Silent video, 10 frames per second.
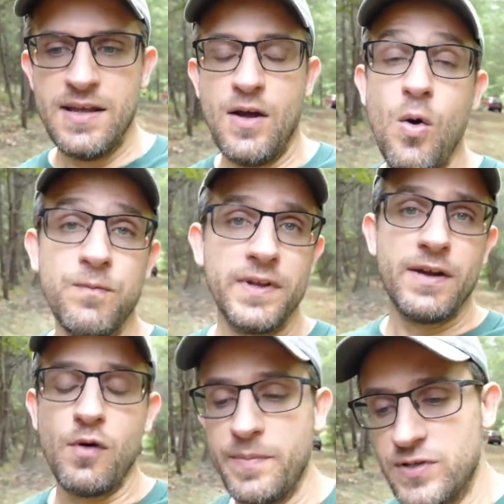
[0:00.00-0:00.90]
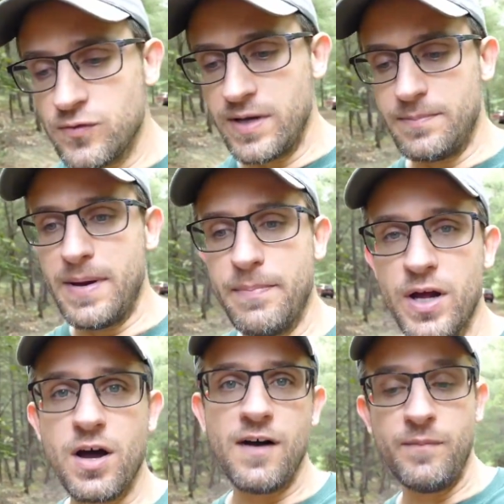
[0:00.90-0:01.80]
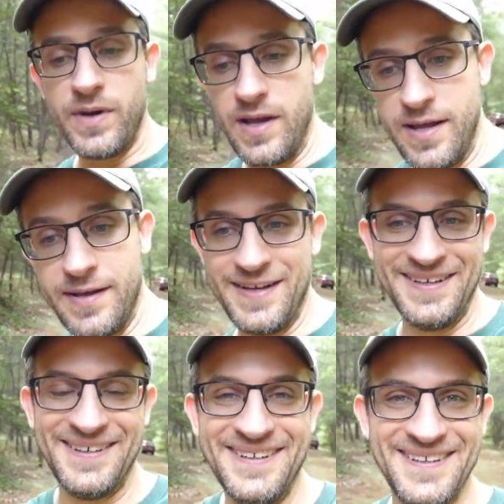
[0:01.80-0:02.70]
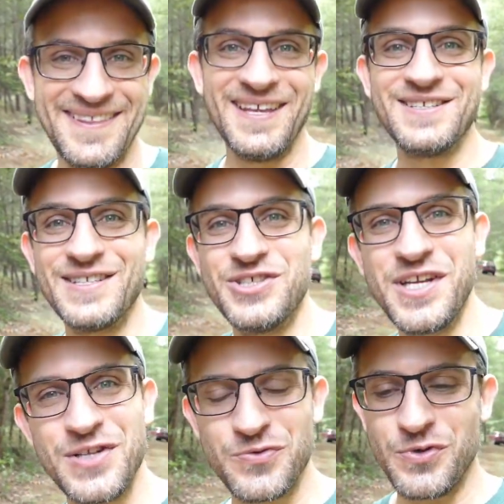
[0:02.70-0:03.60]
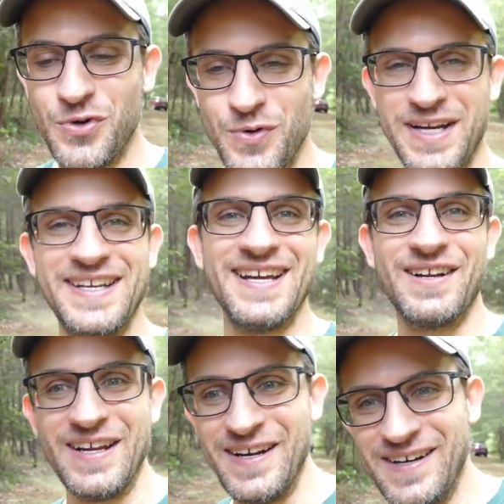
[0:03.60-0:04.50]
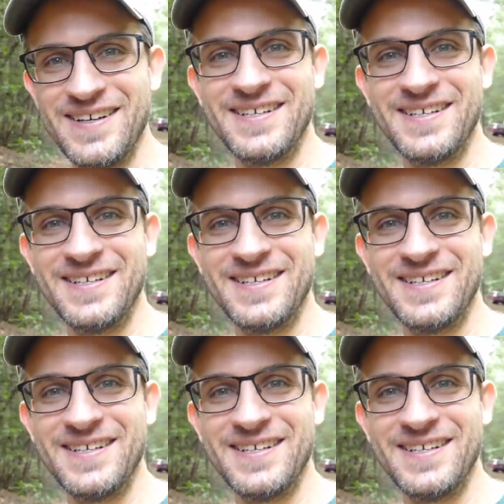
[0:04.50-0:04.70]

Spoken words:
Hopefully I won't be sweating my butt off, but things can change real quick down here.